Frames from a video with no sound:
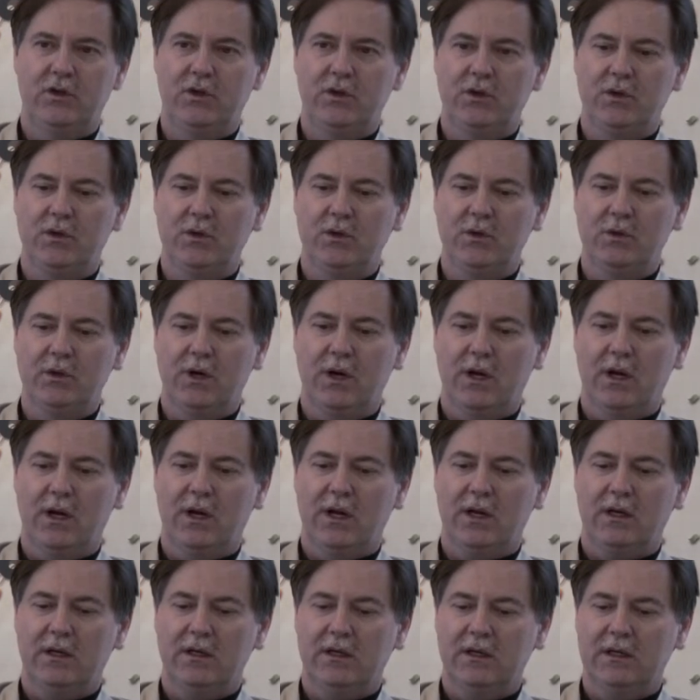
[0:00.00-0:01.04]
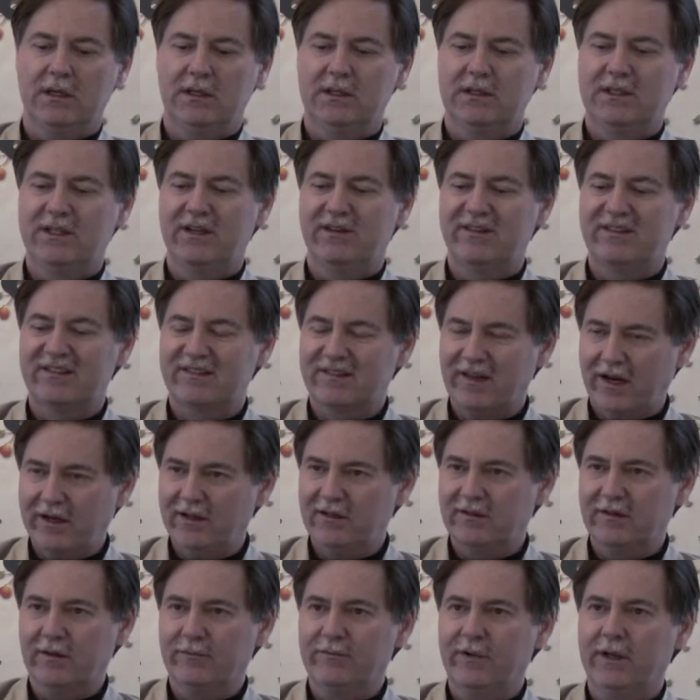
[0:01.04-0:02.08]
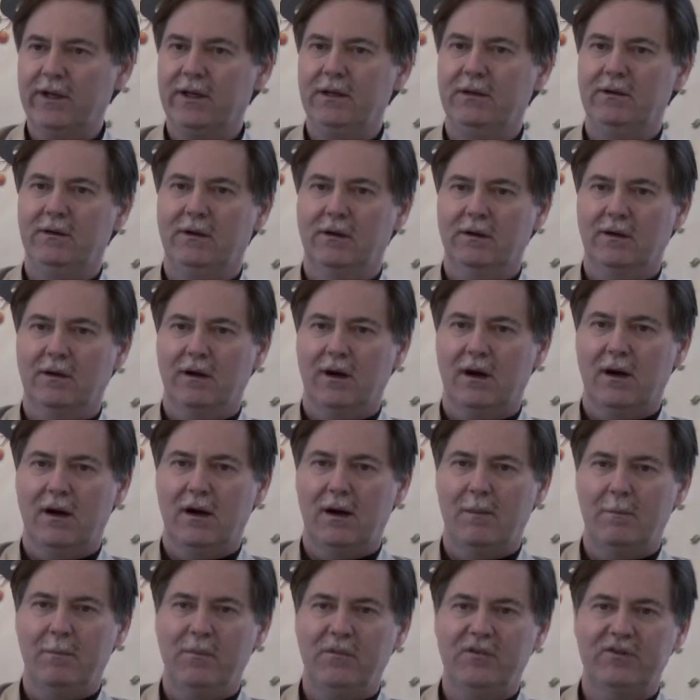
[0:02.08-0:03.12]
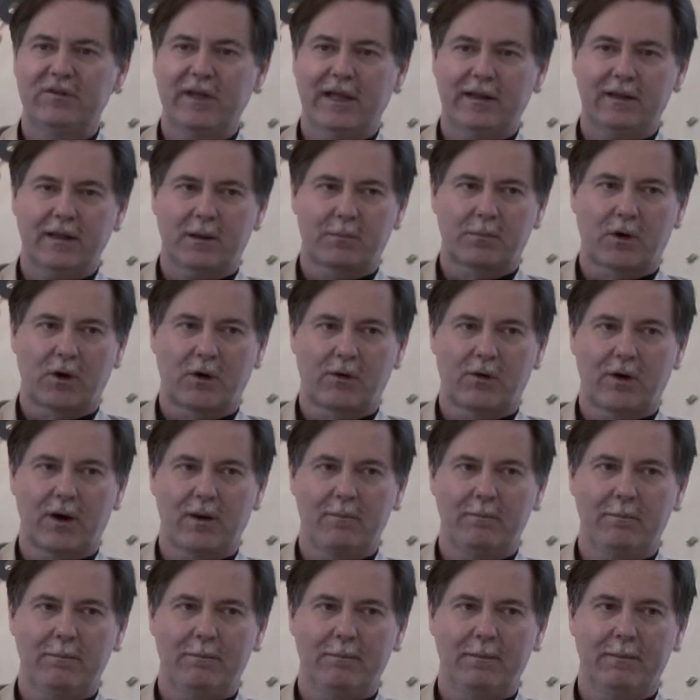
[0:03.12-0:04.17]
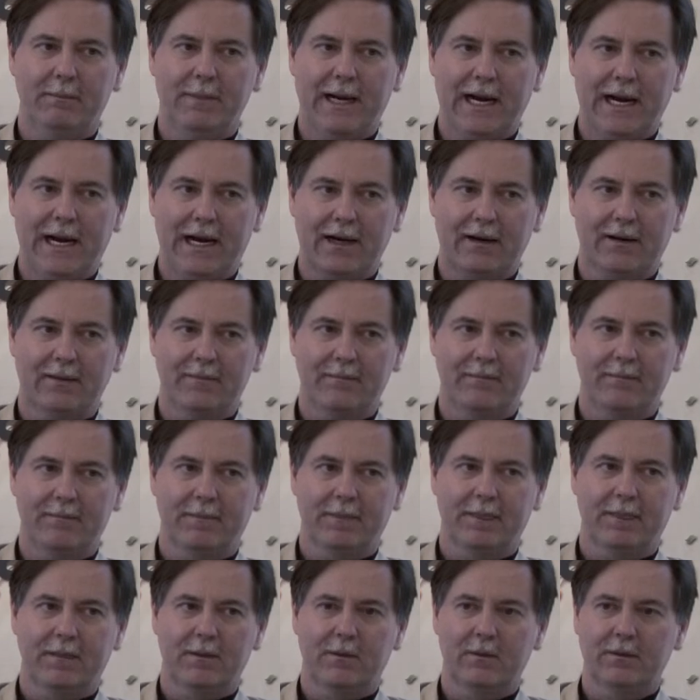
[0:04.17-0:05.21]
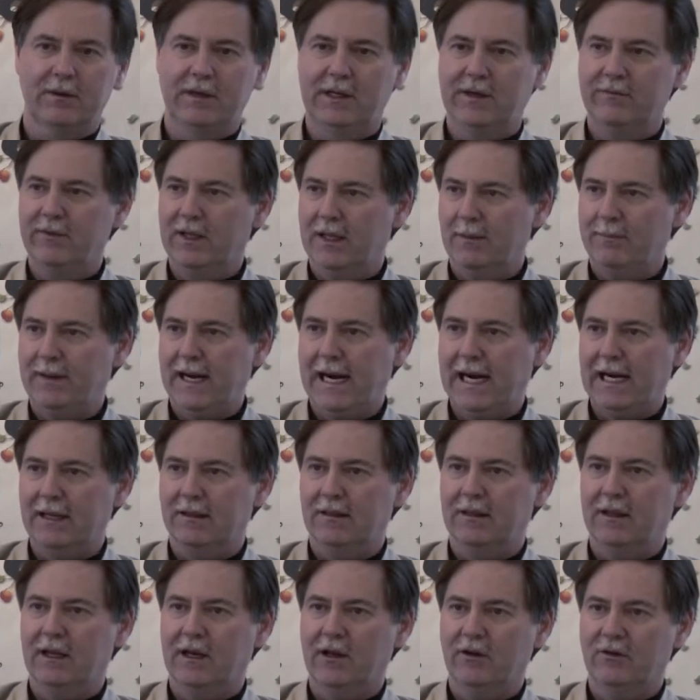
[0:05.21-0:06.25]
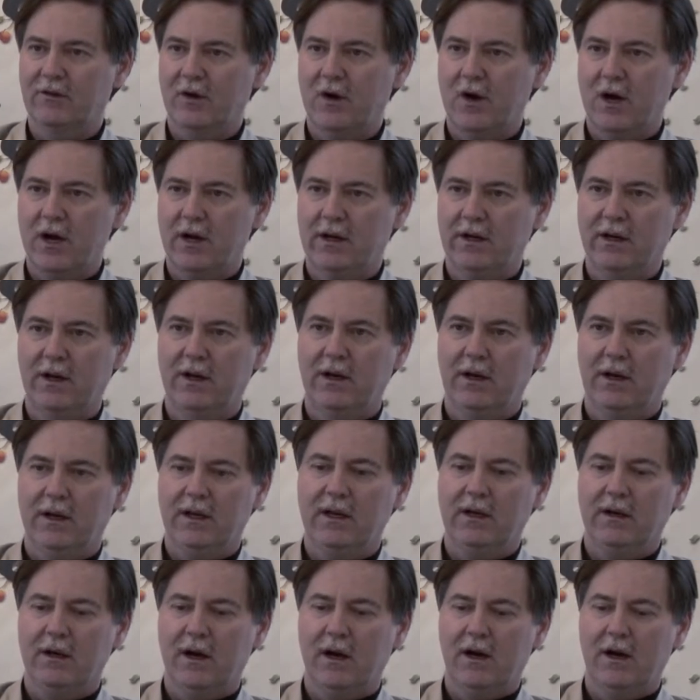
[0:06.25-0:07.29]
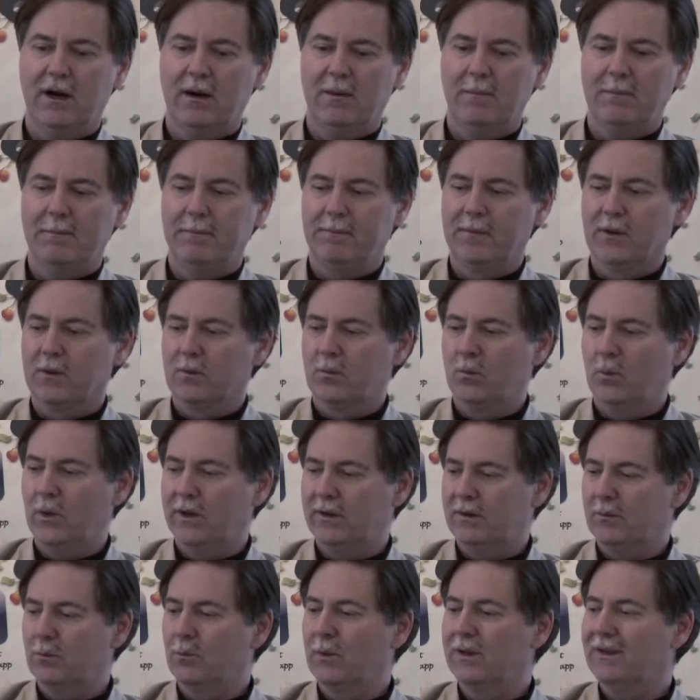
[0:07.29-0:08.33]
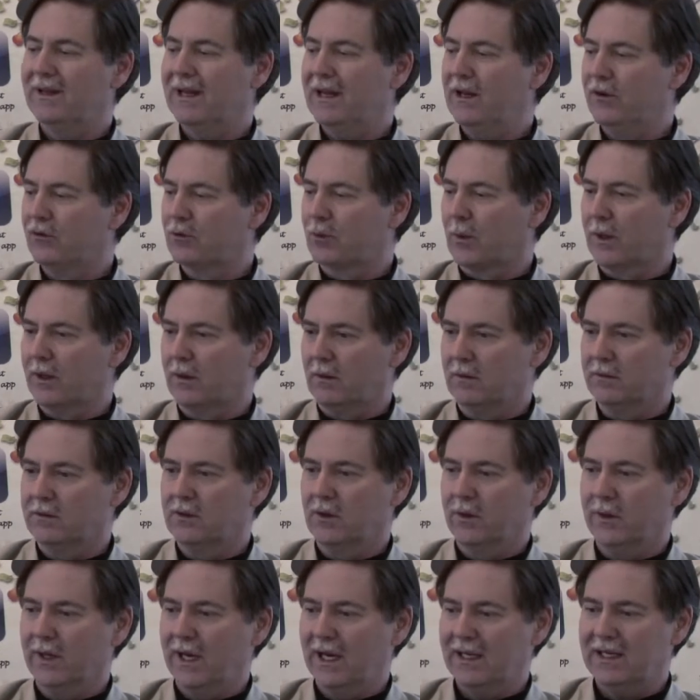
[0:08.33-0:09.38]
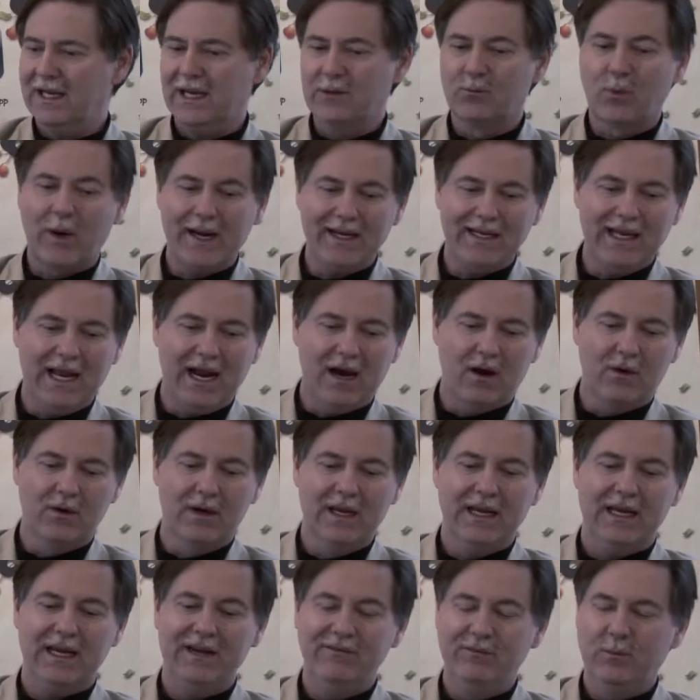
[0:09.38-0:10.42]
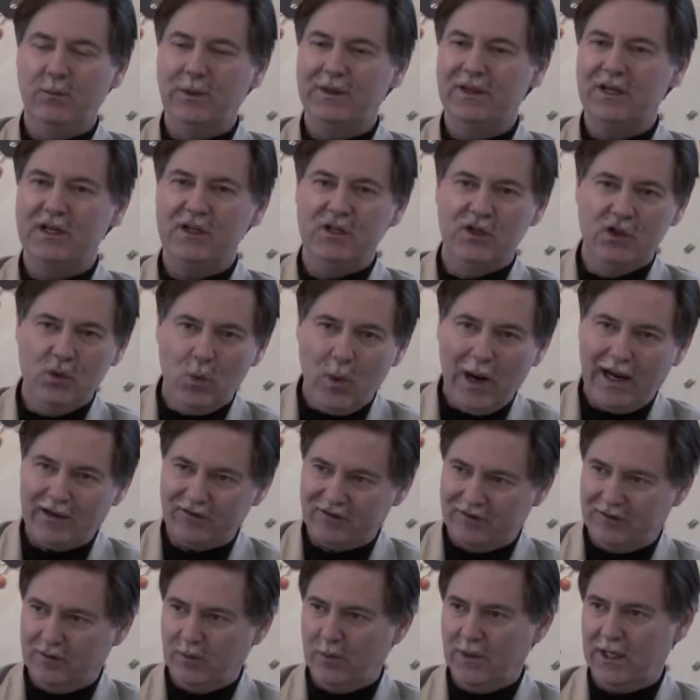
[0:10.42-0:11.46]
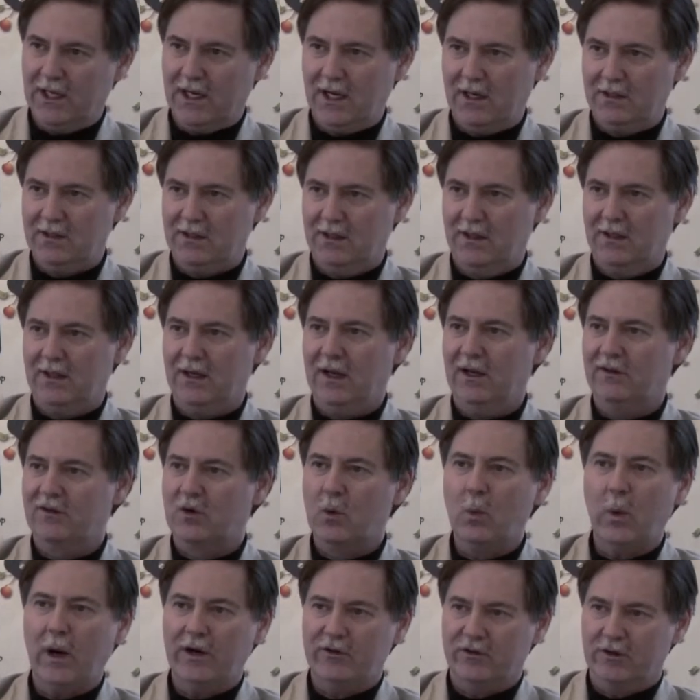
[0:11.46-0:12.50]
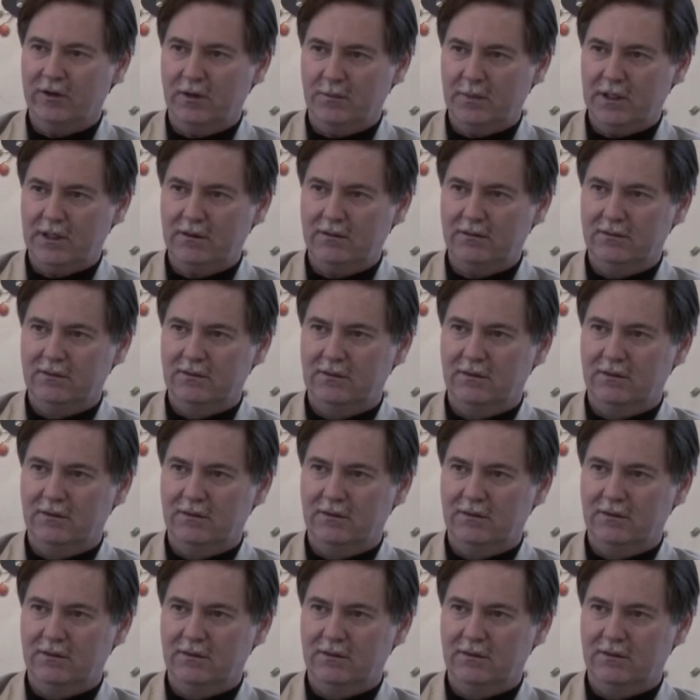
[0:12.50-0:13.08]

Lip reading: to decisively set that program back, given the path that it's on, with Israel doing it. And right now, even with the US doing it, it's questionable.